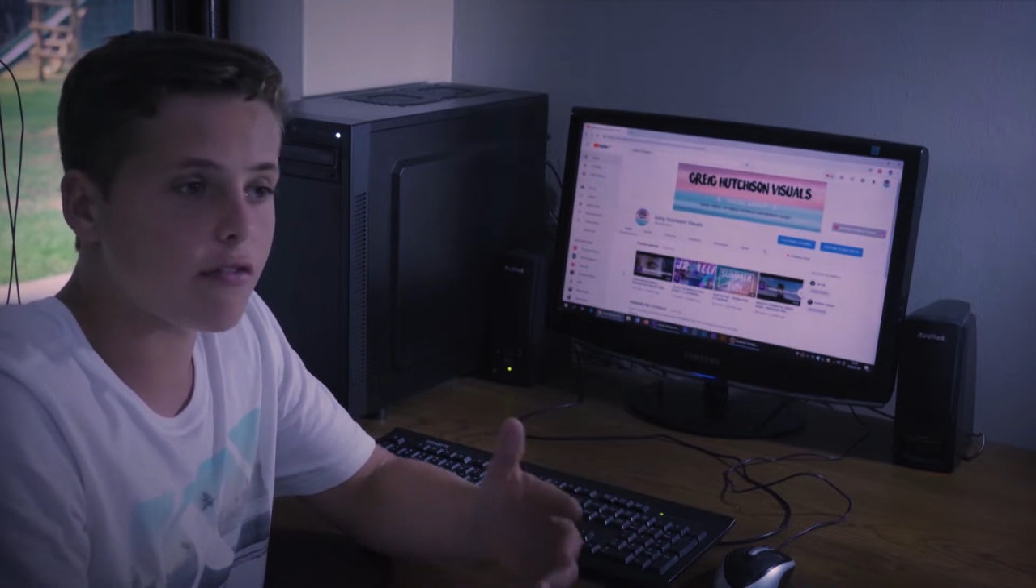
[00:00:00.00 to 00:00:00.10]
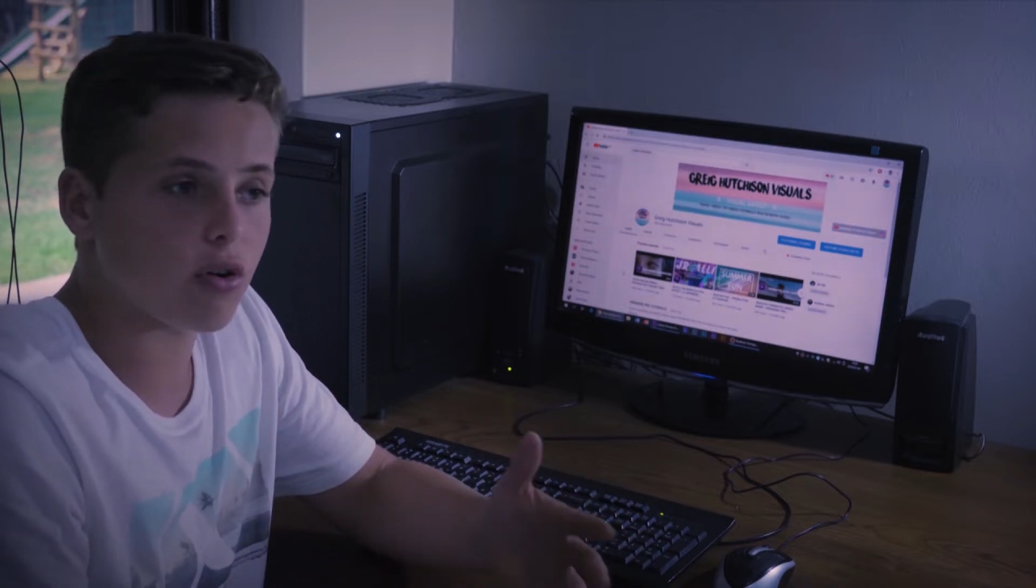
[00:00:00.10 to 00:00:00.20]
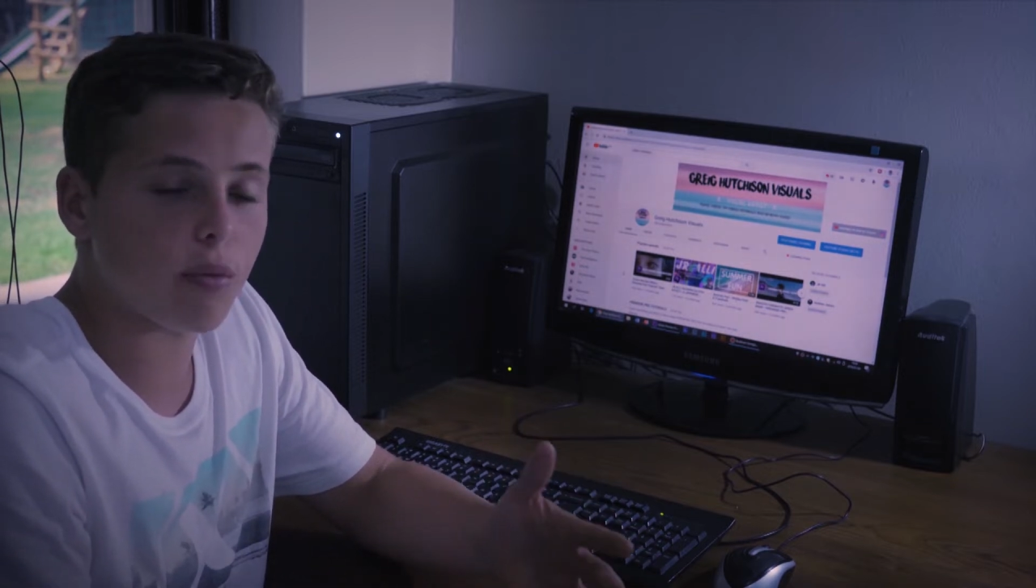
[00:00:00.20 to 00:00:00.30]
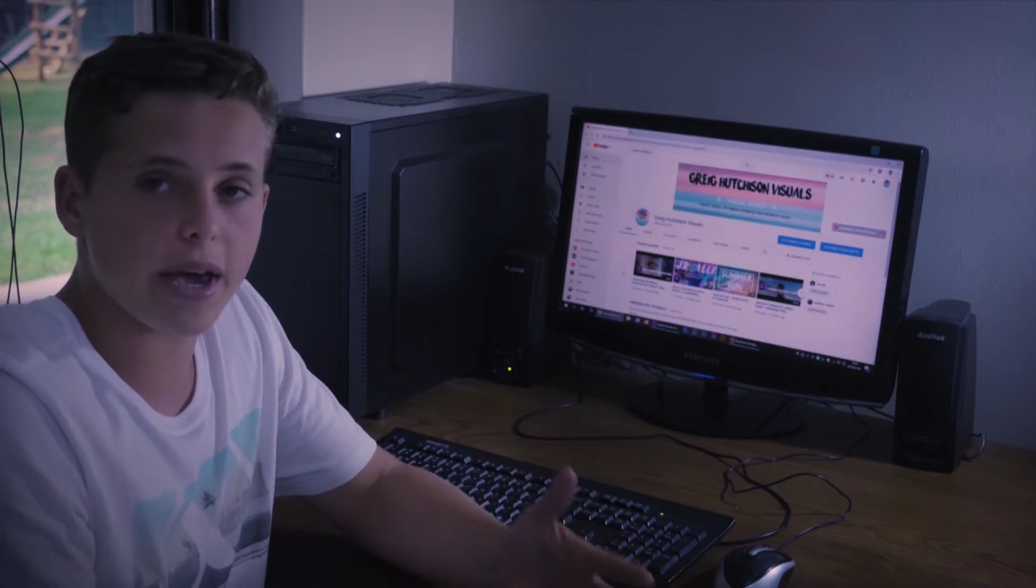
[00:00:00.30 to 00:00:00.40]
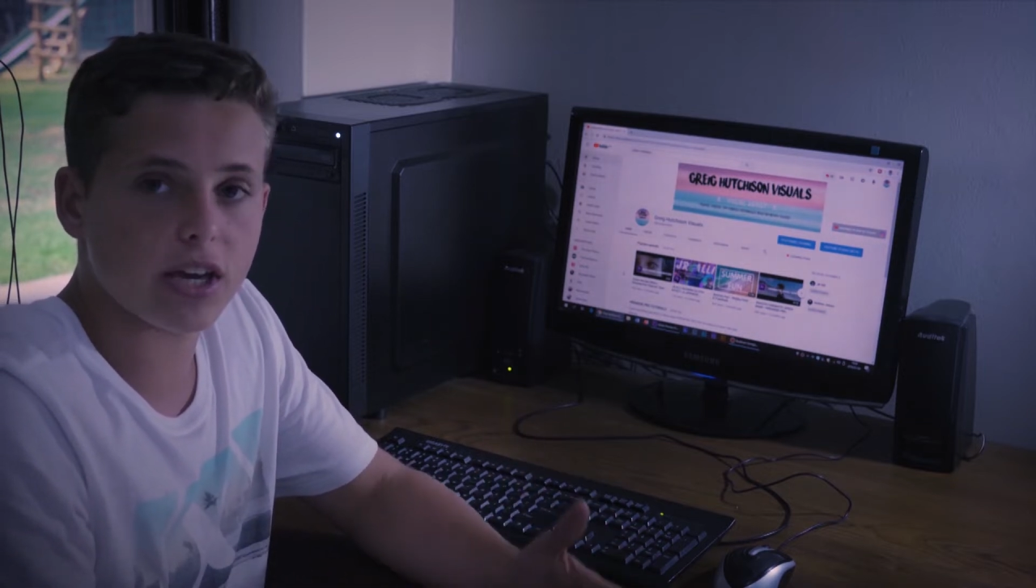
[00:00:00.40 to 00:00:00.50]

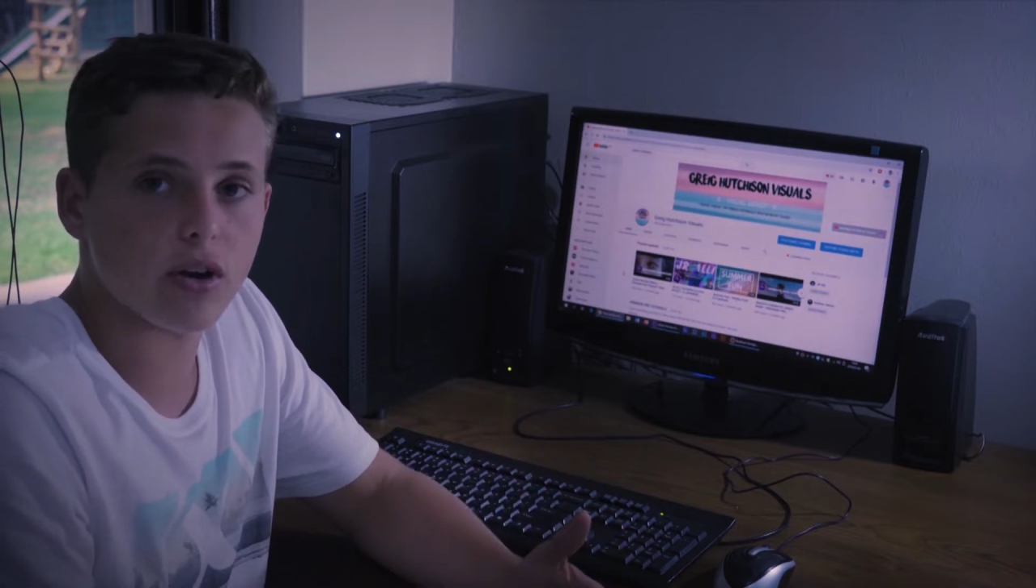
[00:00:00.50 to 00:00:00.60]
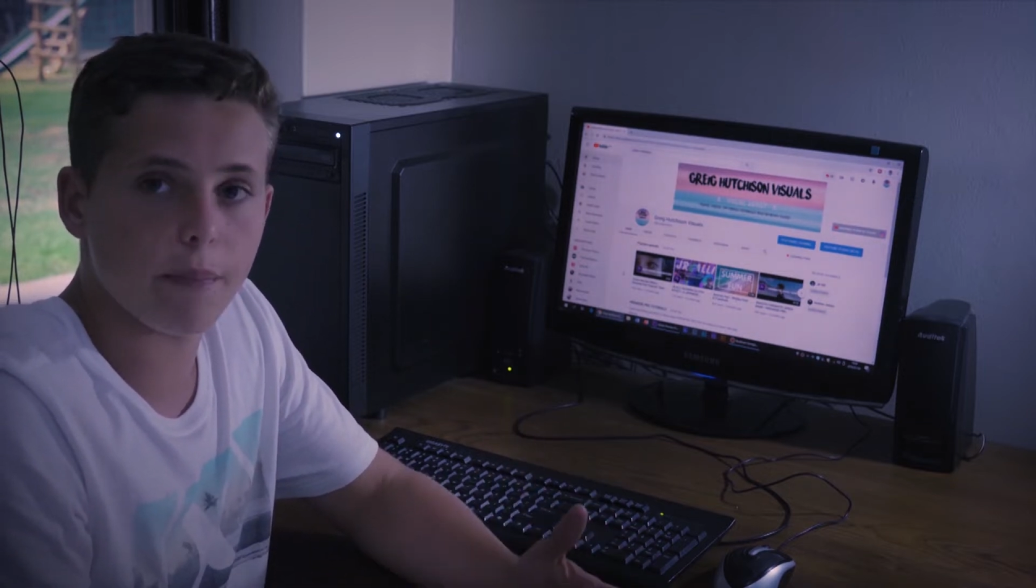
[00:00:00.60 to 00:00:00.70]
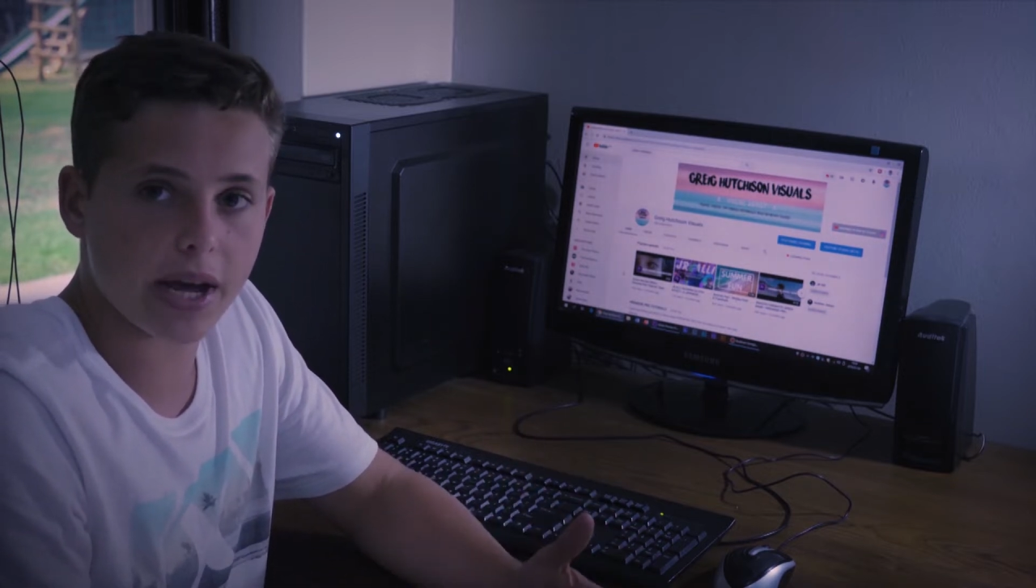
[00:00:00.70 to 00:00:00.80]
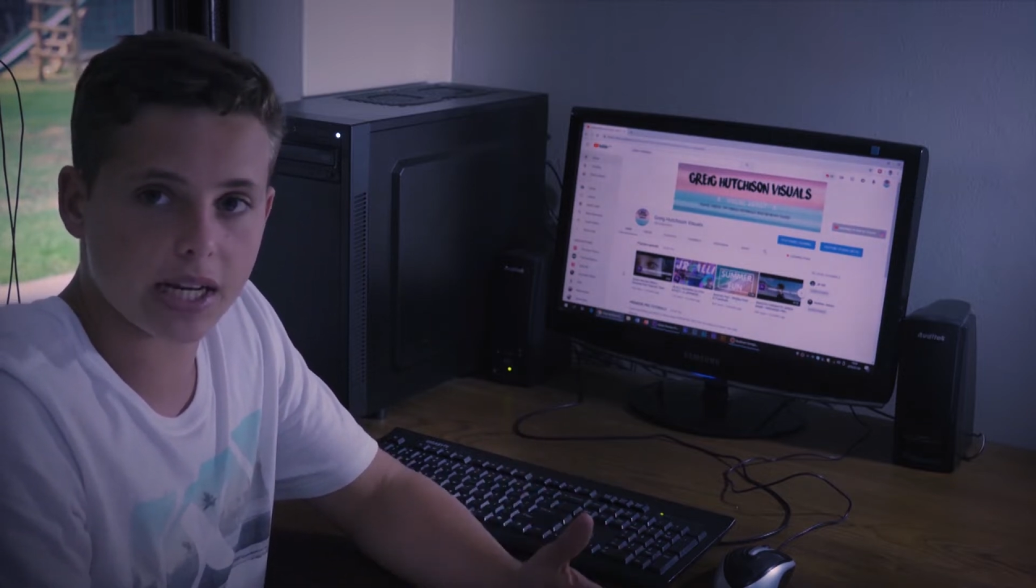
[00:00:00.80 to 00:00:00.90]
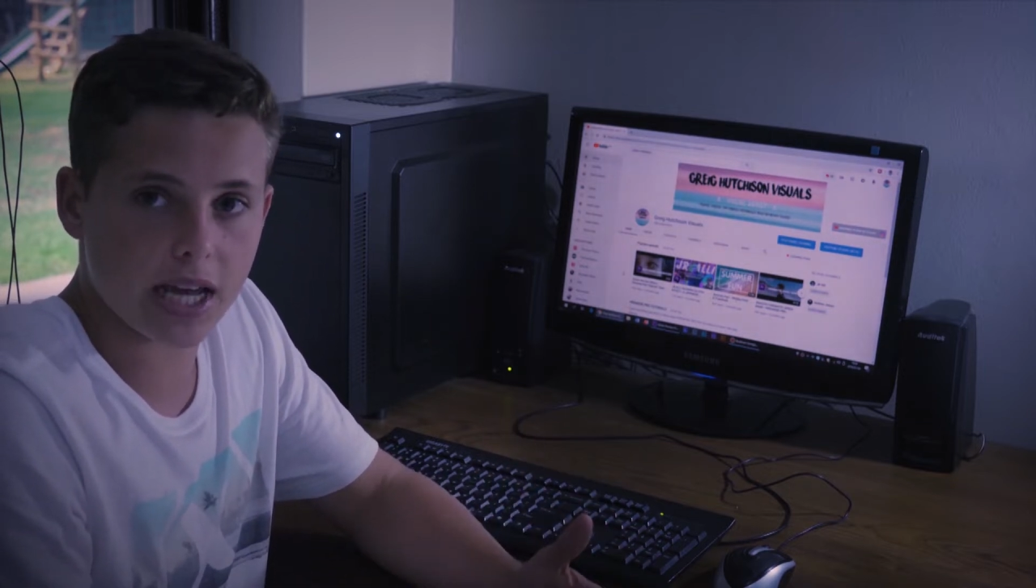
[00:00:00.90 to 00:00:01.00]
overall make you
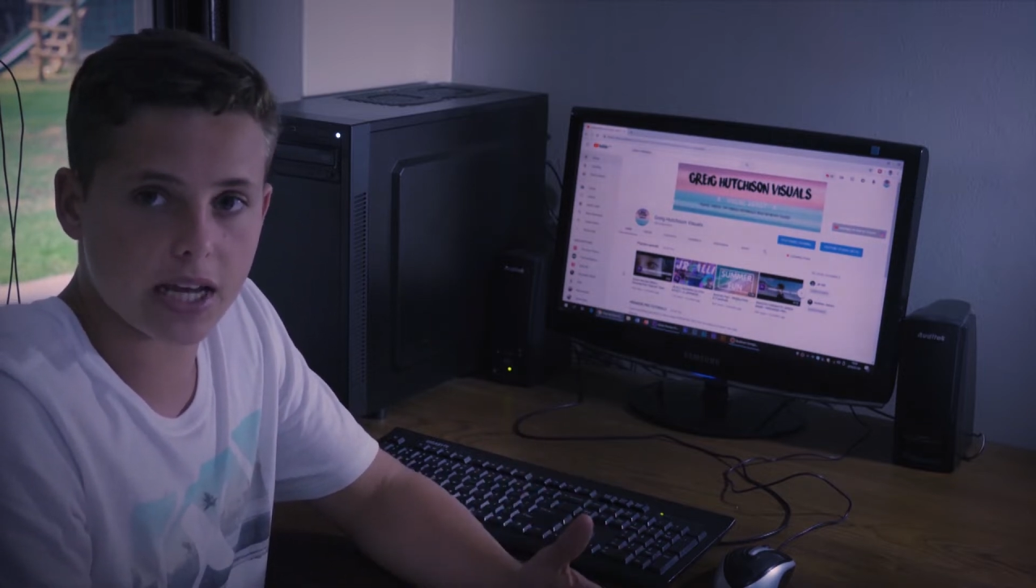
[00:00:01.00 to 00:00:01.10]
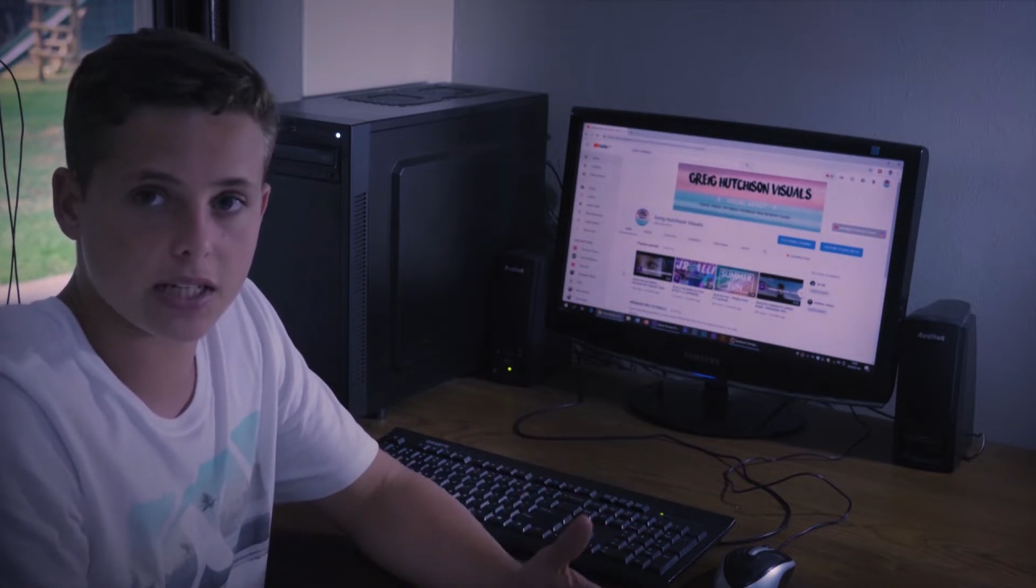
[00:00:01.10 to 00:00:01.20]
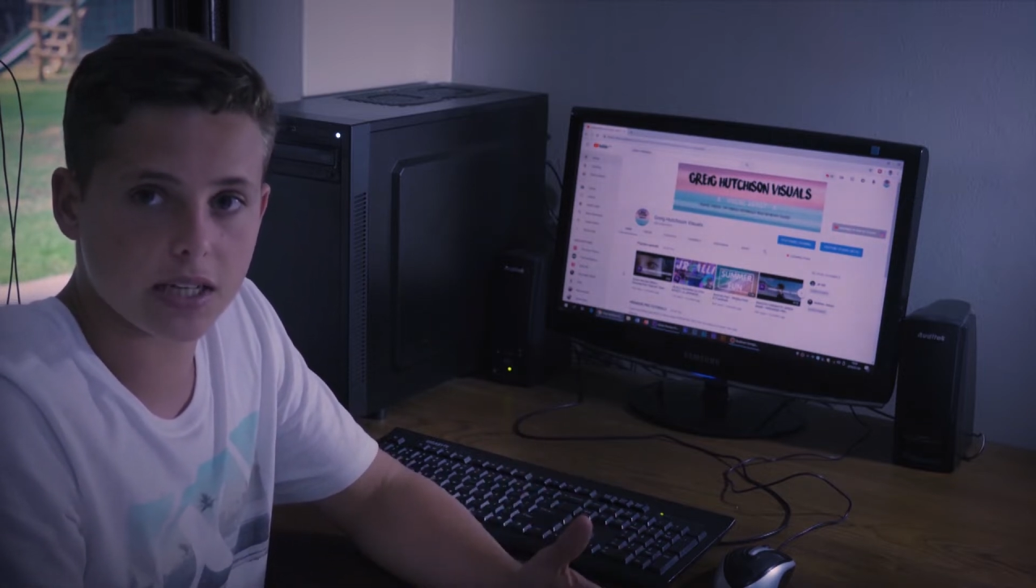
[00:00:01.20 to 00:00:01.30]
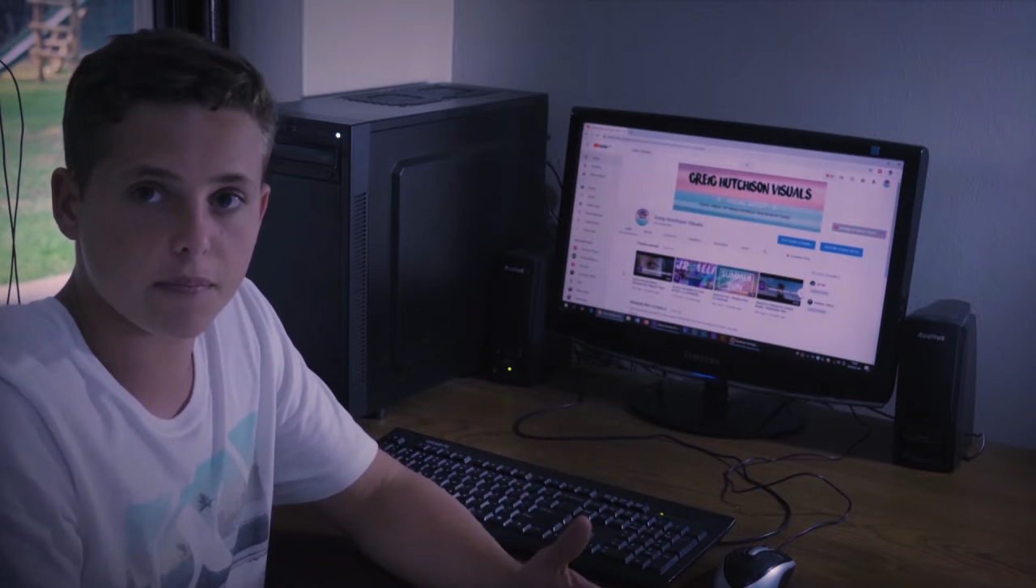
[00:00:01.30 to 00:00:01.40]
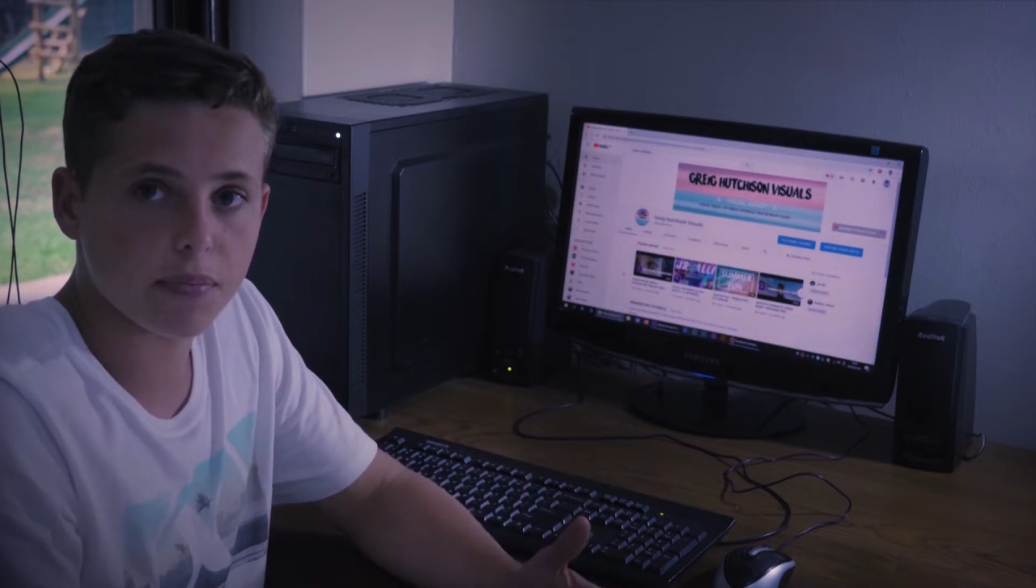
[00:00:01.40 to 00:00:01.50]
a better
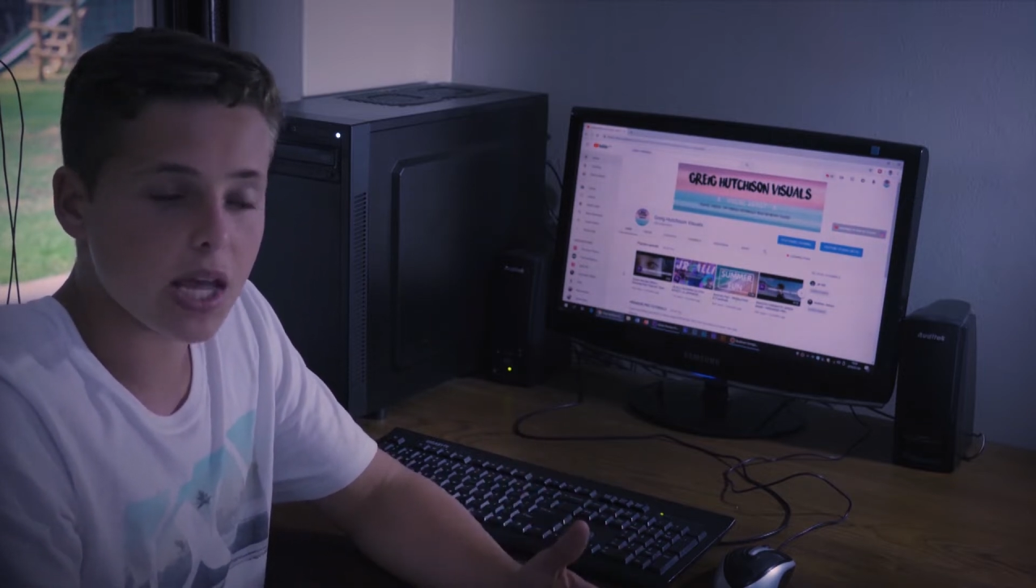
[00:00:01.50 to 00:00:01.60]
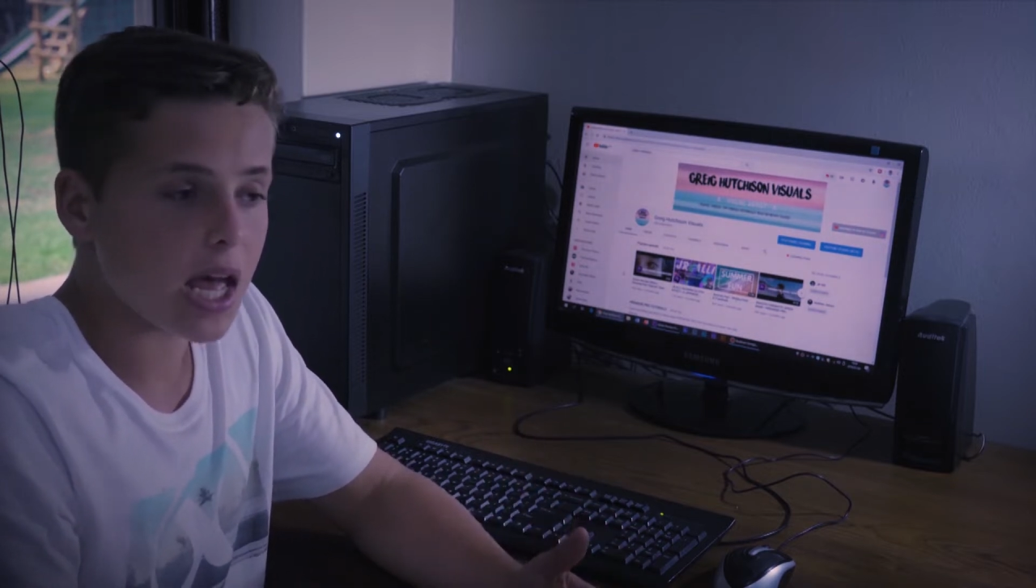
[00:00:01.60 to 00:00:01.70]
editor.